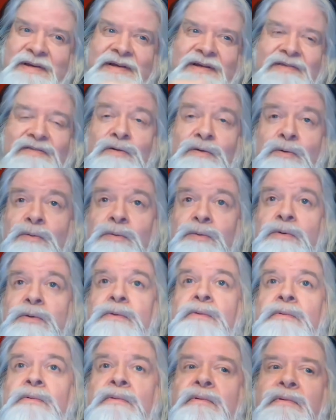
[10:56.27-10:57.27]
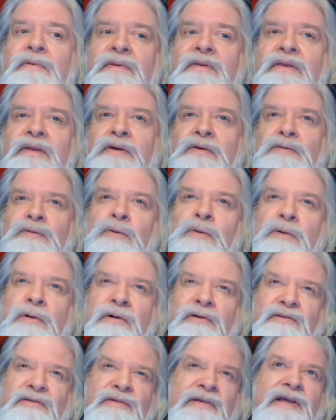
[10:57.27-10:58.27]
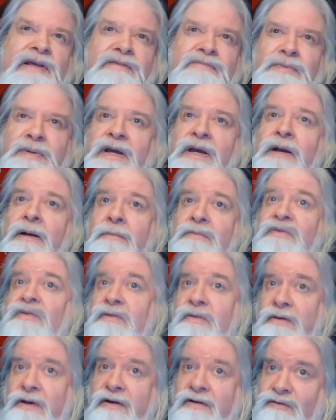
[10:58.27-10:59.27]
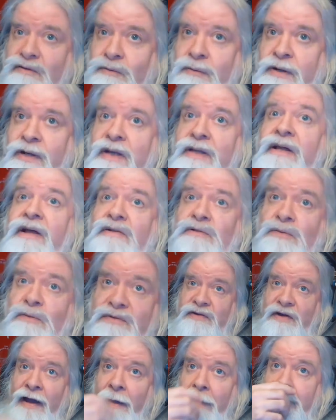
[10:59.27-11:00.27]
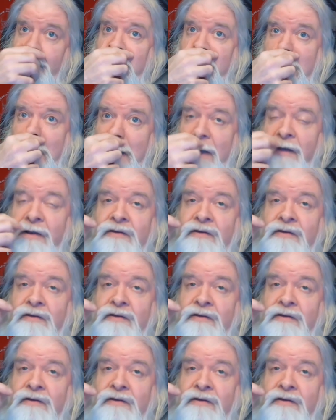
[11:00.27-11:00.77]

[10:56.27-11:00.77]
So you, therefore, a slave becomes a luxury, and that's happening.